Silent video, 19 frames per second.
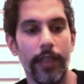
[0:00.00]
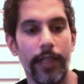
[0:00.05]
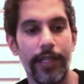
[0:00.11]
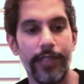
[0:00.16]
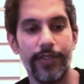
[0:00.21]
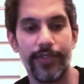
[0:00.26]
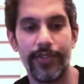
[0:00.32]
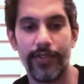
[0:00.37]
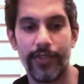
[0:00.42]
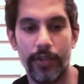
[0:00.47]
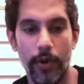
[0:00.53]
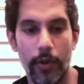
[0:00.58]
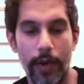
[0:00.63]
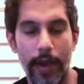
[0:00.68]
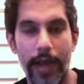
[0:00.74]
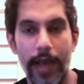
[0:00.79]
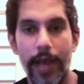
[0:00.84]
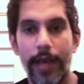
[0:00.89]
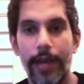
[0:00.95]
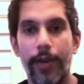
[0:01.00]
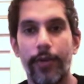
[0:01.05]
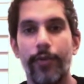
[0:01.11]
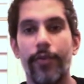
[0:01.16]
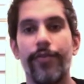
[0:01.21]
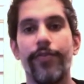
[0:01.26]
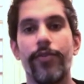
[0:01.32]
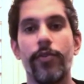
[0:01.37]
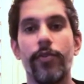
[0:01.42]
let's just go ahead and
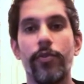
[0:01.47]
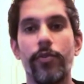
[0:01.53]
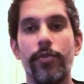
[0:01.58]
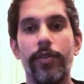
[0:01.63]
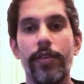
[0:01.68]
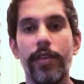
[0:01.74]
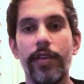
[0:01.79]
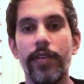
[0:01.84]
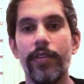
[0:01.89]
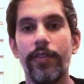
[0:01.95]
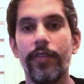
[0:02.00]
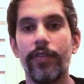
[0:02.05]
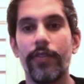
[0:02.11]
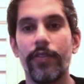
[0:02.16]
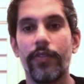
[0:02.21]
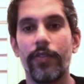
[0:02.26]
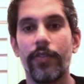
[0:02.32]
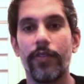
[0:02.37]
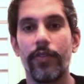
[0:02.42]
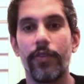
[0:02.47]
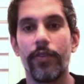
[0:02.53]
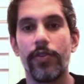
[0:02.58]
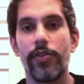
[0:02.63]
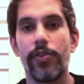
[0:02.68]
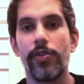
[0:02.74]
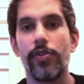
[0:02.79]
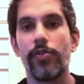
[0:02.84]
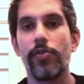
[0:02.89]
review these
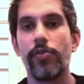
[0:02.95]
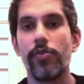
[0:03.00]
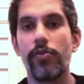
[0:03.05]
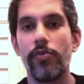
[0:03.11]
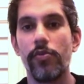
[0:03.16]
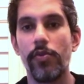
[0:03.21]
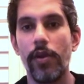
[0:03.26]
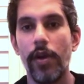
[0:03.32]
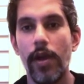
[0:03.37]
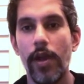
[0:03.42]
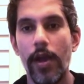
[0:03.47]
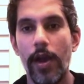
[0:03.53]
two.